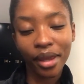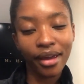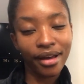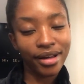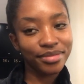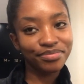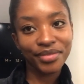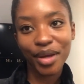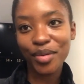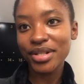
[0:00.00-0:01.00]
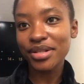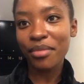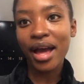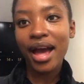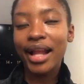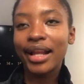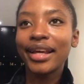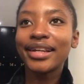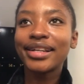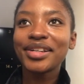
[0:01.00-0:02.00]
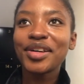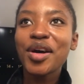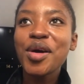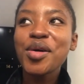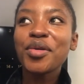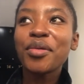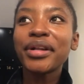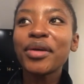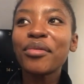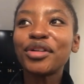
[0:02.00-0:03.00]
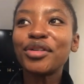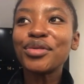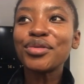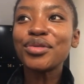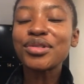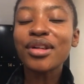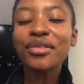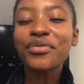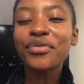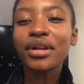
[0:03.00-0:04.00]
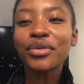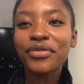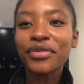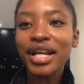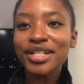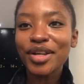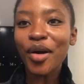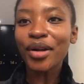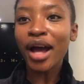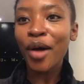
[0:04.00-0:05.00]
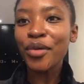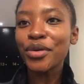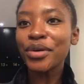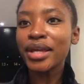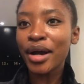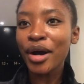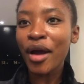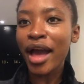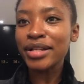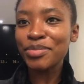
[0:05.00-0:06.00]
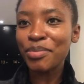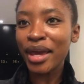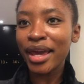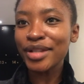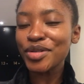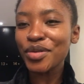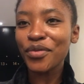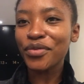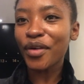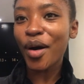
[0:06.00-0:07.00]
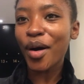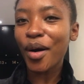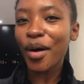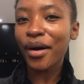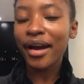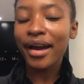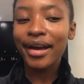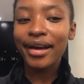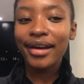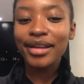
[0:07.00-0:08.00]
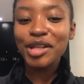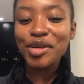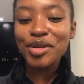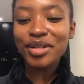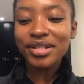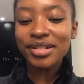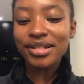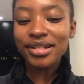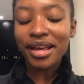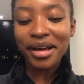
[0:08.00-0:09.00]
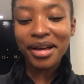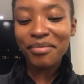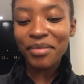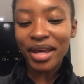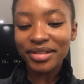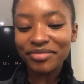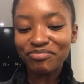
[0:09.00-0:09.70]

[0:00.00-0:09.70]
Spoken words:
Yeah, it was like when you start reflecting on how your year has been so far, because yeah, man,